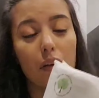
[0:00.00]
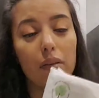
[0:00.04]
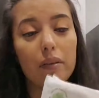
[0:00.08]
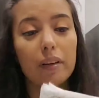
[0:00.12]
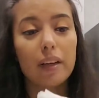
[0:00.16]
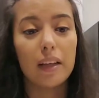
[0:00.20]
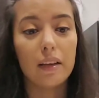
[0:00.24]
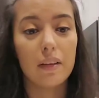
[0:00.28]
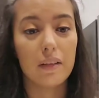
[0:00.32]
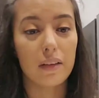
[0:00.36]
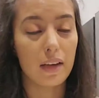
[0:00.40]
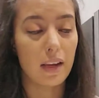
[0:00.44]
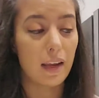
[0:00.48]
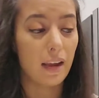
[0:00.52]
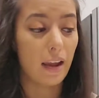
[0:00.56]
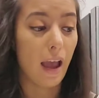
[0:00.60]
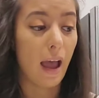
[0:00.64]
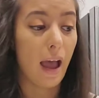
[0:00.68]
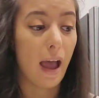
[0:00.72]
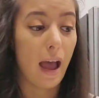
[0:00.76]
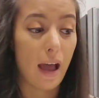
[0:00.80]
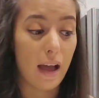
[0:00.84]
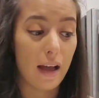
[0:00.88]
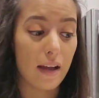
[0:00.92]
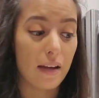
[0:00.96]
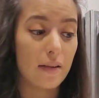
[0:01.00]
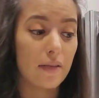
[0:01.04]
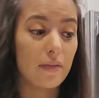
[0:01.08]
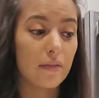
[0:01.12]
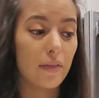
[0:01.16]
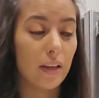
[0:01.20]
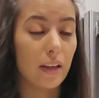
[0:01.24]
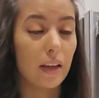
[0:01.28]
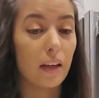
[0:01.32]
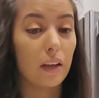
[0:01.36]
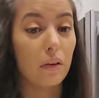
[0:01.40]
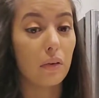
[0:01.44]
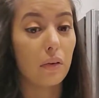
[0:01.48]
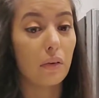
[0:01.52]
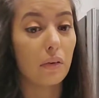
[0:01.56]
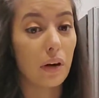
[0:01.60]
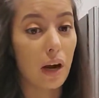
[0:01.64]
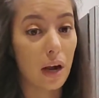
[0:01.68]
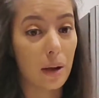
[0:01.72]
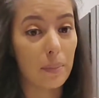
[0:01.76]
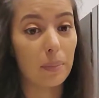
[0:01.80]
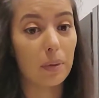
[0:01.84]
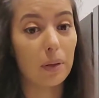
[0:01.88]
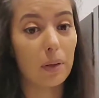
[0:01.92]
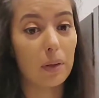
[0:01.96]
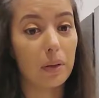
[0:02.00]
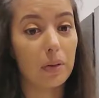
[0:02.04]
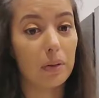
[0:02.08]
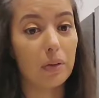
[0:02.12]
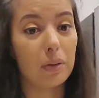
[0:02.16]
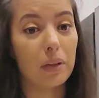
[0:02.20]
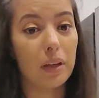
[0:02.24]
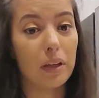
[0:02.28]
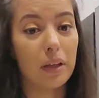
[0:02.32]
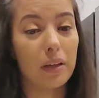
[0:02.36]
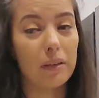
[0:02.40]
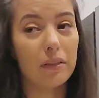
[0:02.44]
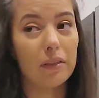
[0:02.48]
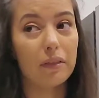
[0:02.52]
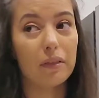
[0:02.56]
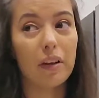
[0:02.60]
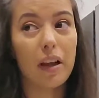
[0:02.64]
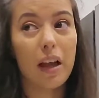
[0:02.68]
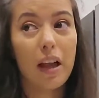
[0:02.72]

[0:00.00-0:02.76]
already have like a crap load of